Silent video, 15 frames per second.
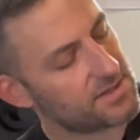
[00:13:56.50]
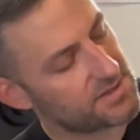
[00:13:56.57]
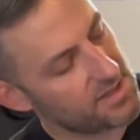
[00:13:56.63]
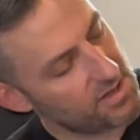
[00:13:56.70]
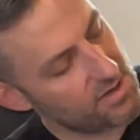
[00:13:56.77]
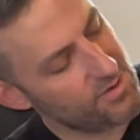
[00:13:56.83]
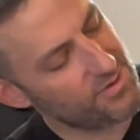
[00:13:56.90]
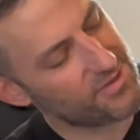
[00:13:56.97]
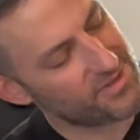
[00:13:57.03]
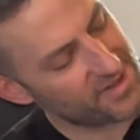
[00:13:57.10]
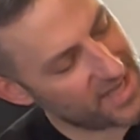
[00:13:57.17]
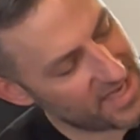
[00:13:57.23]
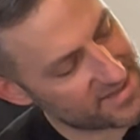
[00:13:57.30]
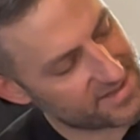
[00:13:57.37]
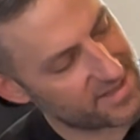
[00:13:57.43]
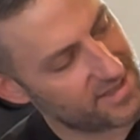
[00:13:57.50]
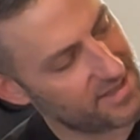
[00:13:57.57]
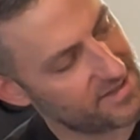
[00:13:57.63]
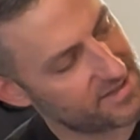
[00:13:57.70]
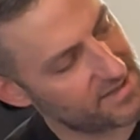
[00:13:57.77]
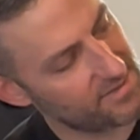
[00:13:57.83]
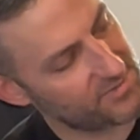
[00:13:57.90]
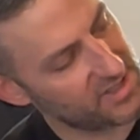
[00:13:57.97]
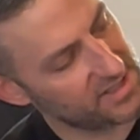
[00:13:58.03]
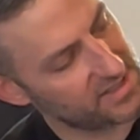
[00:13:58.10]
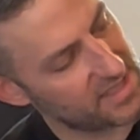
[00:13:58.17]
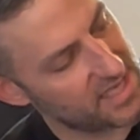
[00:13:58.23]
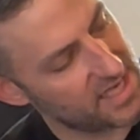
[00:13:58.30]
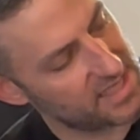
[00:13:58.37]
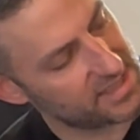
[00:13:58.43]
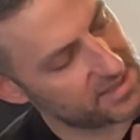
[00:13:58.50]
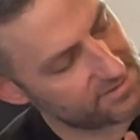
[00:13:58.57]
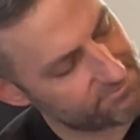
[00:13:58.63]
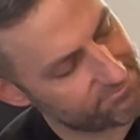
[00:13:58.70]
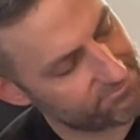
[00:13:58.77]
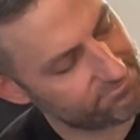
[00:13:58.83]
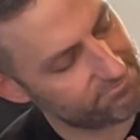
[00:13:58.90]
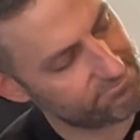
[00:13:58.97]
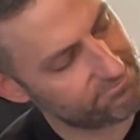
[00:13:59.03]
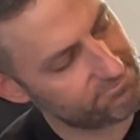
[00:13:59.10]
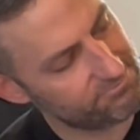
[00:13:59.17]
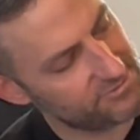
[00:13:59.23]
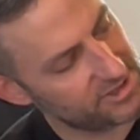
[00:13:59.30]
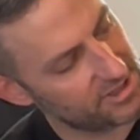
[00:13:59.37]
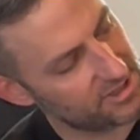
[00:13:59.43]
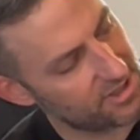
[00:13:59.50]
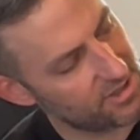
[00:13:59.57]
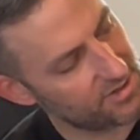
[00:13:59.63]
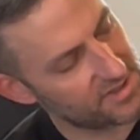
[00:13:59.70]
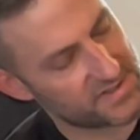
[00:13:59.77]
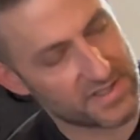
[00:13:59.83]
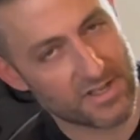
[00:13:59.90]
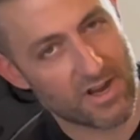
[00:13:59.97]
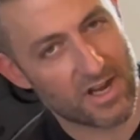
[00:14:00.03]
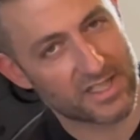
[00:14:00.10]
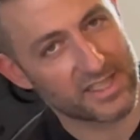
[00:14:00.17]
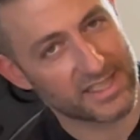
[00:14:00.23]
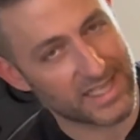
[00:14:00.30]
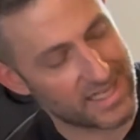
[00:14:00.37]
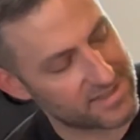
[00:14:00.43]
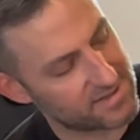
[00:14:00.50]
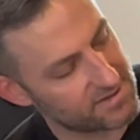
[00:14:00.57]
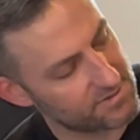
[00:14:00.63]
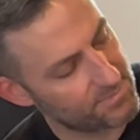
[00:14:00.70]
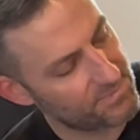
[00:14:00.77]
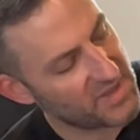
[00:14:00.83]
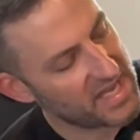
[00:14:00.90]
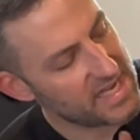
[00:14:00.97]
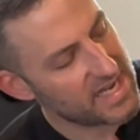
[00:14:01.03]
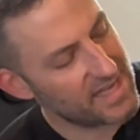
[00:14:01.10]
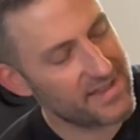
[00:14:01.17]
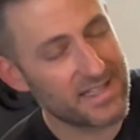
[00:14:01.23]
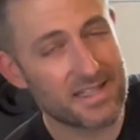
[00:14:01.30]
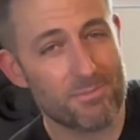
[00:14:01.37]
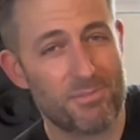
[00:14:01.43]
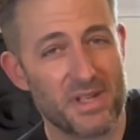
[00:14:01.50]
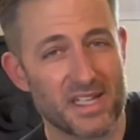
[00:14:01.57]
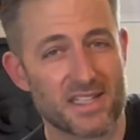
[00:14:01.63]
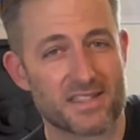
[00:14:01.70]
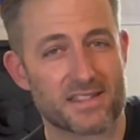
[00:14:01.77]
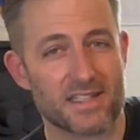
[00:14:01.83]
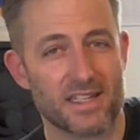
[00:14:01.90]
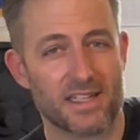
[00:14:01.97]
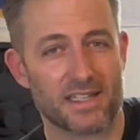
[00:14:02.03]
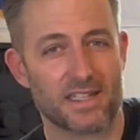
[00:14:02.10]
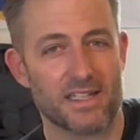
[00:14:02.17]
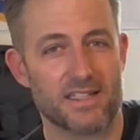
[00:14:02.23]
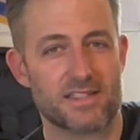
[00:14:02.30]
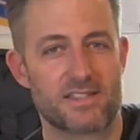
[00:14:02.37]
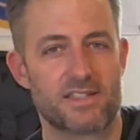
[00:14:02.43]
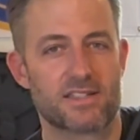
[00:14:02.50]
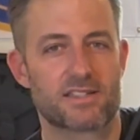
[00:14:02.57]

So that's something that, you know, is a knock against them. And then the biggest thing is